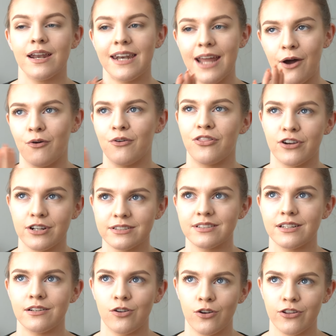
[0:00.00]
Now, there's
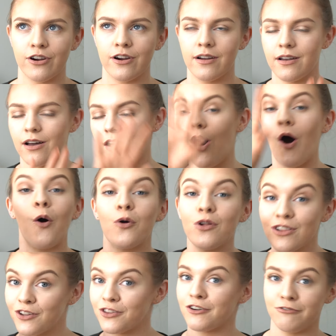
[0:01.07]
a
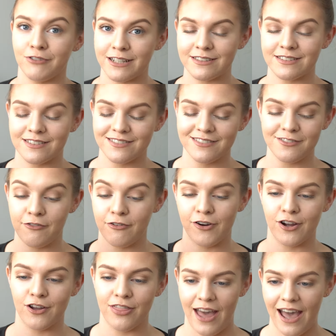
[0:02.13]
whole other reason
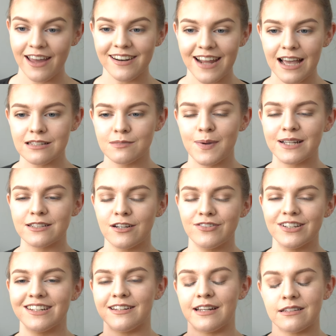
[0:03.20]
for that aspect of
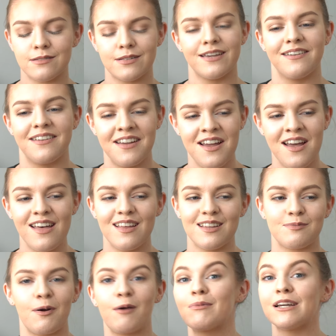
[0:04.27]
it, and that's
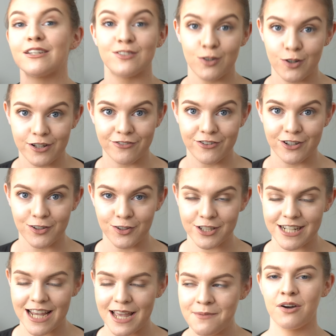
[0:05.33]
that's probably a story for another
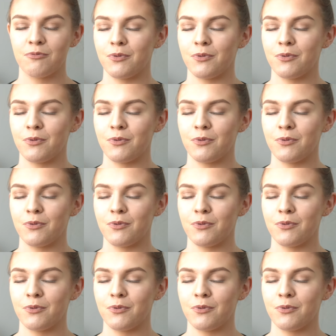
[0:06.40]
day.